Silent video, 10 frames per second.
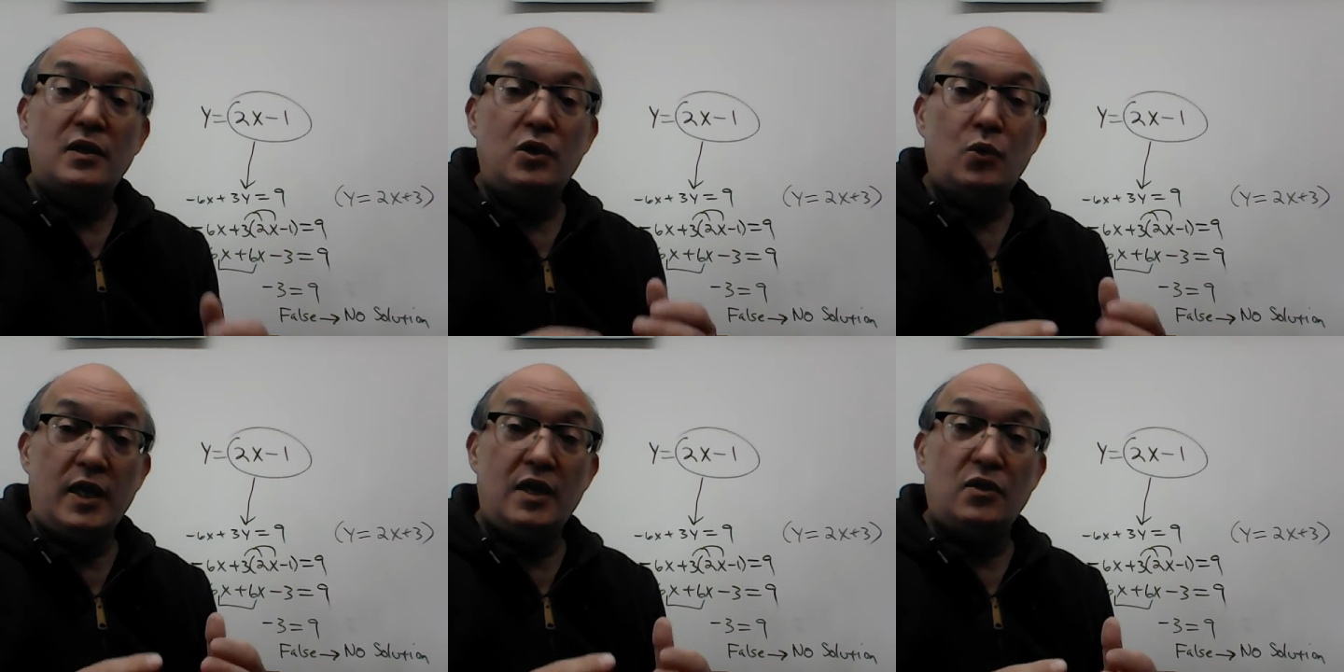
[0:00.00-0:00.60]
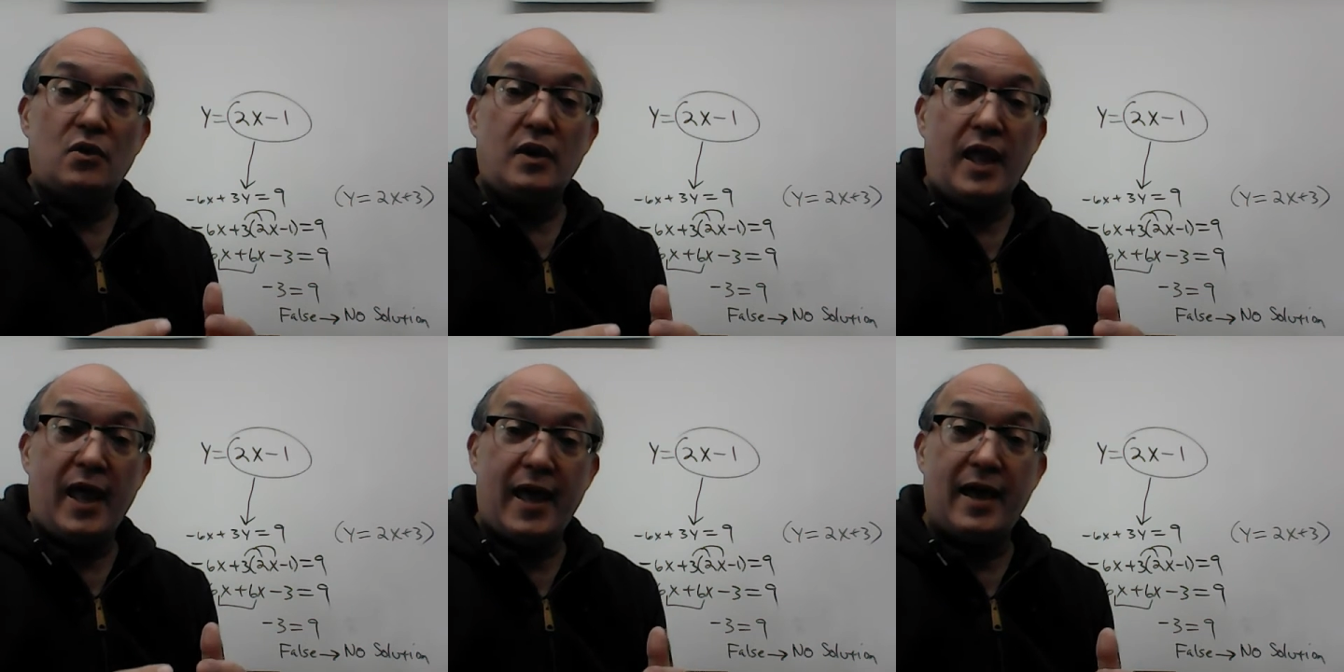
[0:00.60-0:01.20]
you either
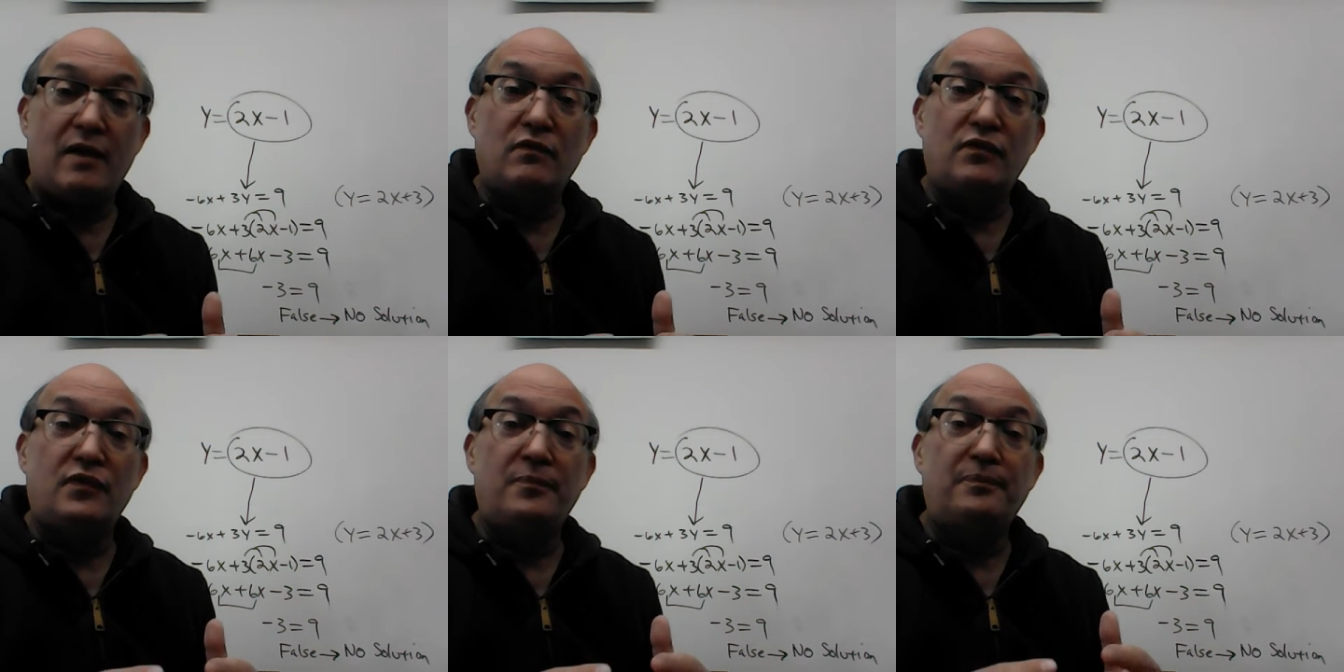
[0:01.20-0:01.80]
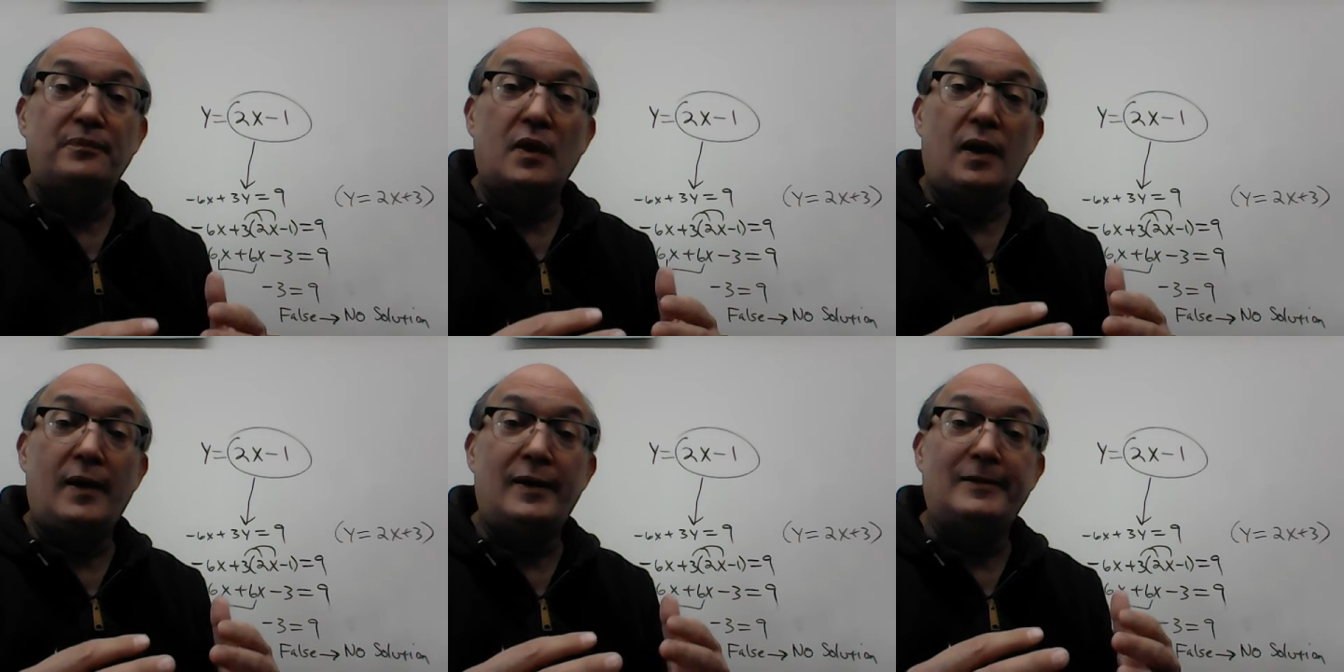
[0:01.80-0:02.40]
have
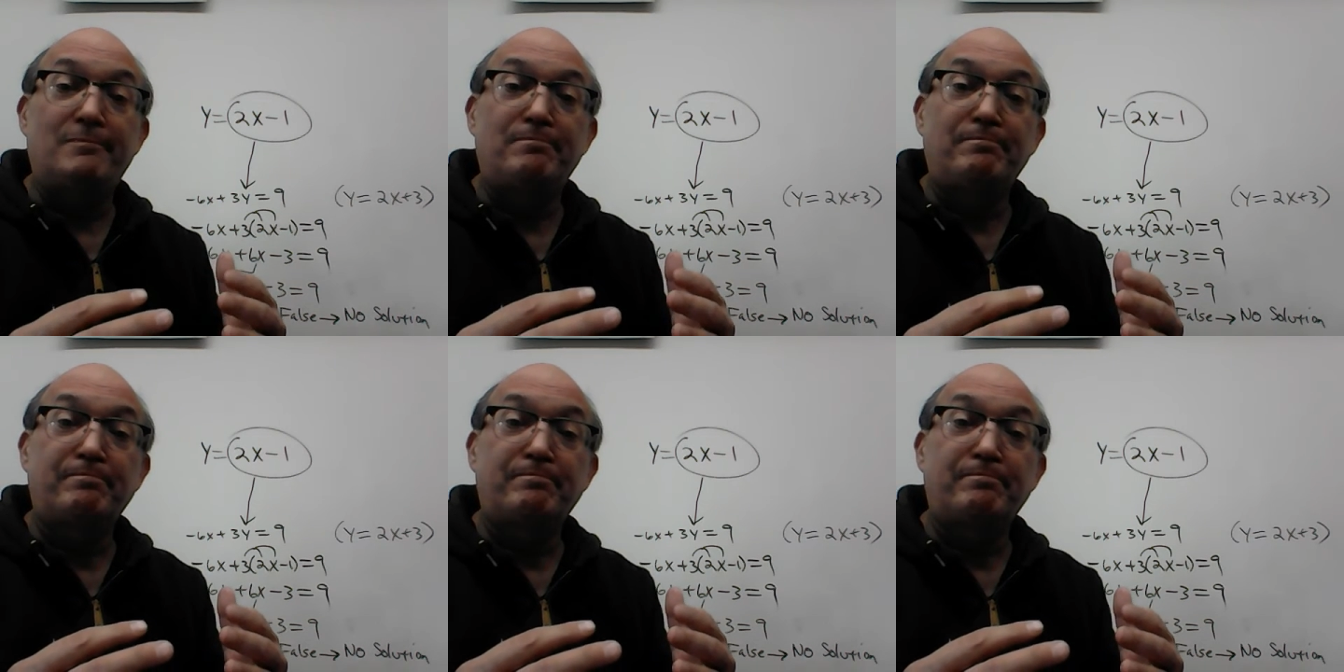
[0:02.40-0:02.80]
an